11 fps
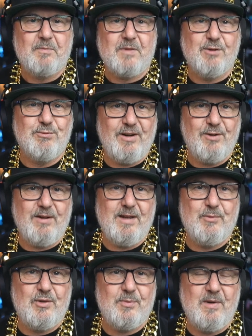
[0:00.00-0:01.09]
I run
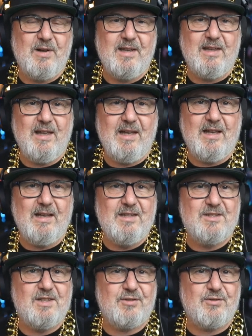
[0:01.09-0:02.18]
around with my
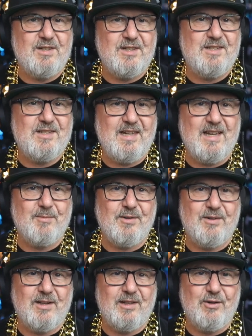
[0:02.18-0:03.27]
Insta360 camera
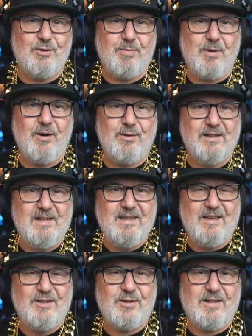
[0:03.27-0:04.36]
on a long pole
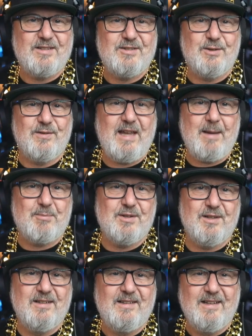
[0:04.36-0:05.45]
and try and sort of
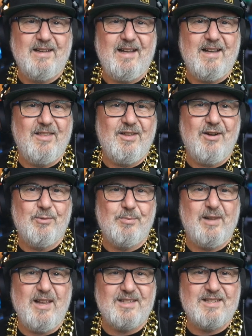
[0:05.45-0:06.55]
capture the whole
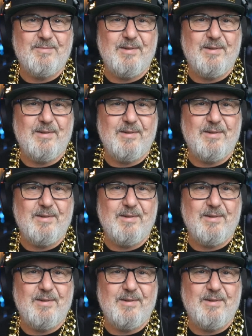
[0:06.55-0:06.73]
place.